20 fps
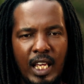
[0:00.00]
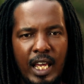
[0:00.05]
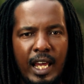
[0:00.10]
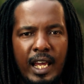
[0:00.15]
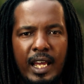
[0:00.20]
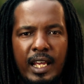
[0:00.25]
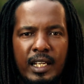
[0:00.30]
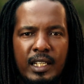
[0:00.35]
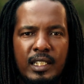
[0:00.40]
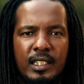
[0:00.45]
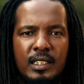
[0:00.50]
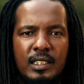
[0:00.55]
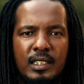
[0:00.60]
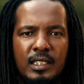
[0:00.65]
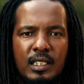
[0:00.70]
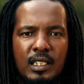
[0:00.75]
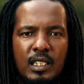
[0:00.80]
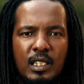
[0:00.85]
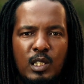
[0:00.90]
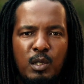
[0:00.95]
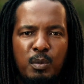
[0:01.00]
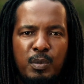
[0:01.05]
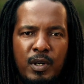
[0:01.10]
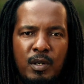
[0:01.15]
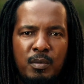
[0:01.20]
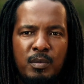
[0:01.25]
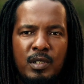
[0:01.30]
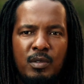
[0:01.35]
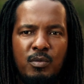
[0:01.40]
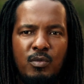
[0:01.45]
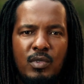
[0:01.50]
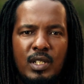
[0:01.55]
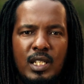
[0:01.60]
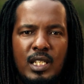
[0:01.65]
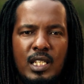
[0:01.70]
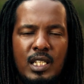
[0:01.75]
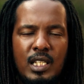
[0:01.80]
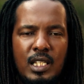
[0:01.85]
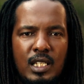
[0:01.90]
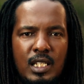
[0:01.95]
And the problem
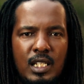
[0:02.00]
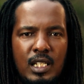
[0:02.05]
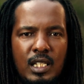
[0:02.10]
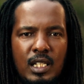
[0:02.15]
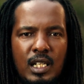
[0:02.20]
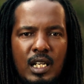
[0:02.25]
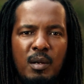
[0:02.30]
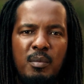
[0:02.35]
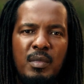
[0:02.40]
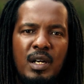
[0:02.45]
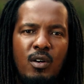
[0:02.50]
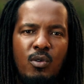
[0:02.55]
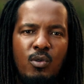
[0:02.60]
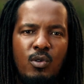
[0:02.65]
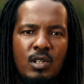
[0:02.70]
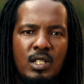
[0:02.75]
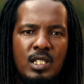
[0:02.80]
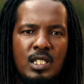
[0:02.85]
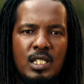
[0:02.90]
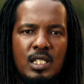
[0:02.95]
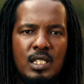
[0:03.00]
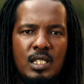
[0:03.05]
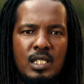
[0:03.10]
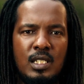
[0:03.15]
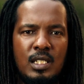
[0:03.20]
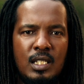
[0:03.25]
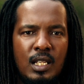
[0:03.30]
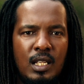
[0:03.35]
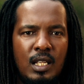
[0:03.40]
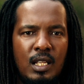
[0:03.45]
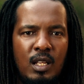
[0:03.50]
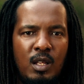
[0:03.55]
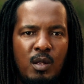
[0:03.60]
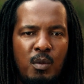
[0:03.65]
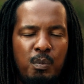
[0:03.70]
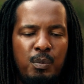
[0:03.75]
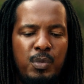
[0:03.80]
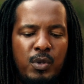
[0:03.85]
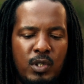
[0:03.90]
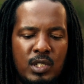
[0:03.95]
with the NAMA awards is,
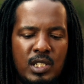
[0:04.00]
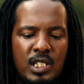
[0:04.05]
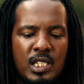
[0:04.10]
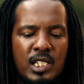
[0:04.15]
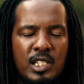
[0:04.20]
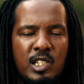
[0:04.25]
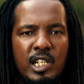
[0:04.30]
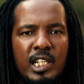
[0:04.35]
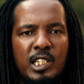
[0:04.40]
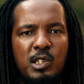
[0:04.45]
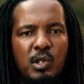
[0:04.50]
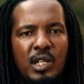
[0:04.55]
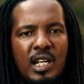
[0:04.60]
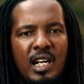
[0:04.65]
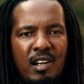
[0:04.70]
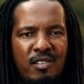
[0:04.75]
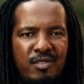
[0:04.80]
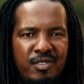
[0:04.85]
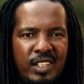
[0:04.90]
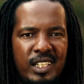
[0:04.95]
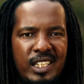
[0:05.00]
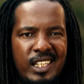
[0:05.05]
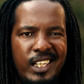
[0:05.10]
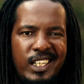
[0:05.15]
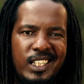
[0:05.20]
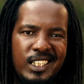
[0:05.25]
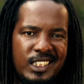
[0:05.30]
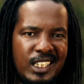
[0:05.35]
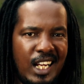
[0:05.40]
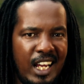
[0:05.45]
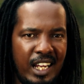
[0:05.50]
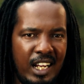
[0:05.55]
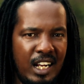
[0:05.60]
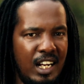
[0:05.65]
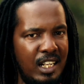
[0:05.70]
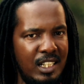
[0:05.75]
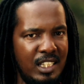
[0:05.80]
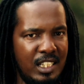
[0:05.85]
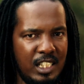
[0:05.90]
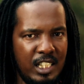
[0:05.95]
because it's trying to cover the entire
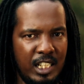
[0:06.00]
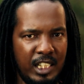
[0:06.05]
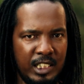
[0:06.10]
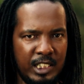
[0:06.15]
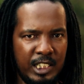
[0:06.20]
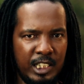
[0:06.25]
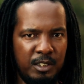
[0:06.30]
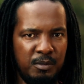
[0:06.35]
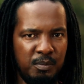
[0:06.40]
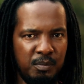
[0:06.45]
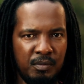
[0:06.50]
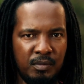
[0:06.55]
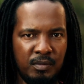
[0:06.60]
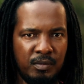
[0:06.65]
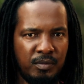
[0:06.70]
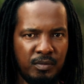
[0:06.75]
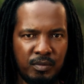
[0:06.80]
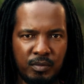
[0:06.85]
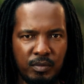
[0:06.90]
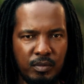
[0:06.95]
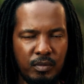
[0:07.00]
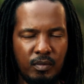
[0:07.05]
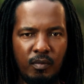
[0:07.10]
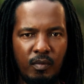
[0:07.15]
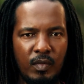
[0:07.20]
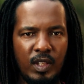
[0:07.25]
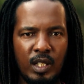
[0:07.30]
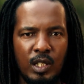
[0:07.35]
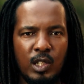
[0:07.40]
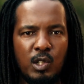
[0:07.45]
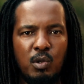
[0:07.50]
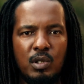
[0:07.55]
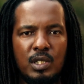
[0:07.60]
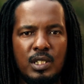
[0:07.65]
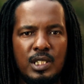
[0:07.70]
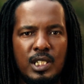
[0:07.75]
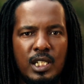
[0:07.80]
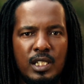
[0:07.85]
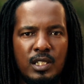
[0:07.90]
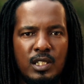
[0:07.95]
arts sector, there
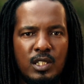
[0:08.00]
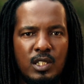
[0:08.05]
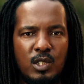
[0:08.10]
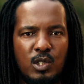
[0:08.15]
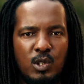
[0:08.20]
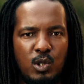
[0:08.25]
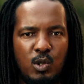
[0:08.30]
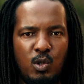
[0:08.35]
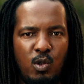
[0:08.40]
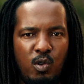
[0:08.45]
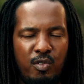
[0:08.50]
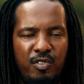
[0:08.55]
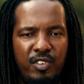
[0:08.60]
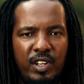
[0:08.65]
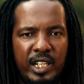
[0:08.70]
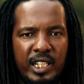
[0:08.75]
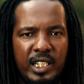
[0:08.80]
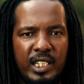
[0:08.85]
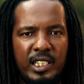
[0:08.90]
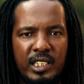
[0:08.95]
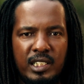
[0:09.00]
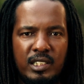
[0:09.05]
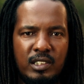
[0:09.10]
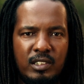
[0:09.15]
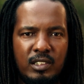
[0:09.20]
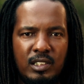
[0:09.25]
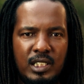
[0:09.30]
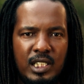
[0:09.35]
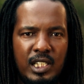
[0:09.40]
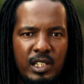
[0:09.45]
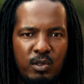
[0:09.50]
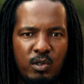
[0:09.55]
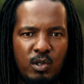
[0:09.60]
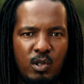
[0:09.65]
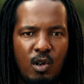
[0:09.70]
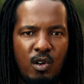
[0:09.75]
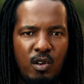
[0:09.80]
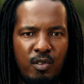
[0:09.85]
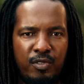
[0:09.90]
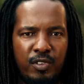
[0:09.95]
was just so very little they
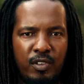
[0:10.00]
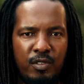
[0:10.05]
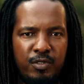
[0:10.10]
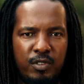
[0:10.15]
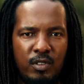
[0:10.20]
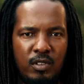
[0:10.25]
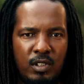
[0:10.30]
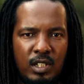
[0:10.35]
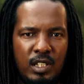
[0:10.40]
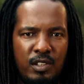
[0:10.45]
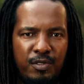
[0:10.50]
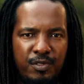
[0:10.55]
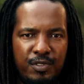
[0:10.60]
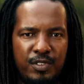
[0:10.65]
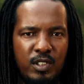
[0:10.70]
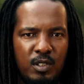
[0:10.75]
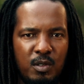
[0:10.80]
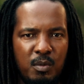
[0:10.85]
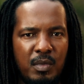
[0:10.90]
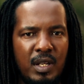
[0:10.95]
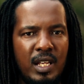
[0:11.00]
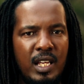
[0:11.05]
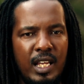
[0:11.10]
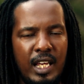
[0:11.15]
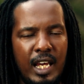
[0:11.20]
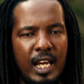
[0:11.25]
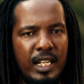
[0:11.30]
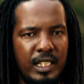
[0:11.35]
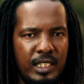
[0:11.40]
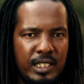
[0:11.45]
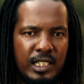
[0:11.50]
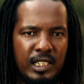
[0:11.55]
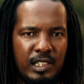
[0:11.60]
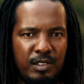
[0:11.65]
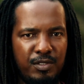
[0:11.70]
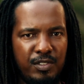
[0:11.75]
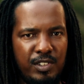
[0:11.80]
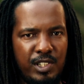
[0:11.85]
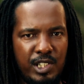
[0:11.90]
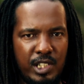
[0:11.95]
could offer for the film and
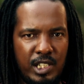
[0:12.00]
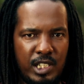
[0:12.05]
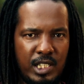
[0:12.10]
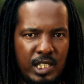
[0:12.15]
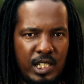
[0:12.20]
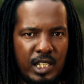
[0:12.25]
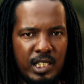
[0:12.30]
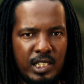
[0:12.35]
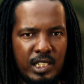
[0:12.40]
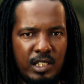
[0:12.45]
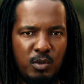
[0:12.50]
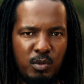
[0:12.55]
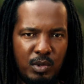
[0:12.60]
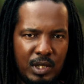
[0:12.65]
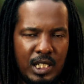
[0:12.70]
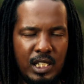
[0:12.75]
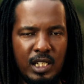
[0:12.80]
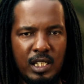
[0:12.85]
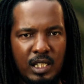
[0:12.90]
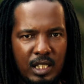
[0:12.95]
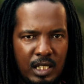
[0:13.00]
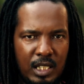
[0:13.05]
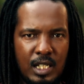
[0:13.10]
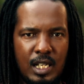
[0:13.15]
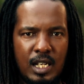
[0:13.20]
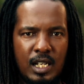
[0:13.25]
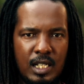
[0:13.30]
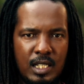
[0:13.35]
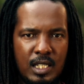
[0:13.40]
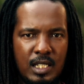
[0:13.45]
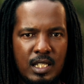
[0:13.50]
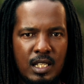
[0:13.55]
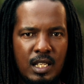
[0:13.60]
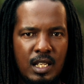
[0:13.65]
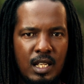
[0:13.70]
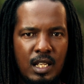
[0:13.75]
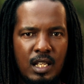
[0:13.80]
television sector within the arts.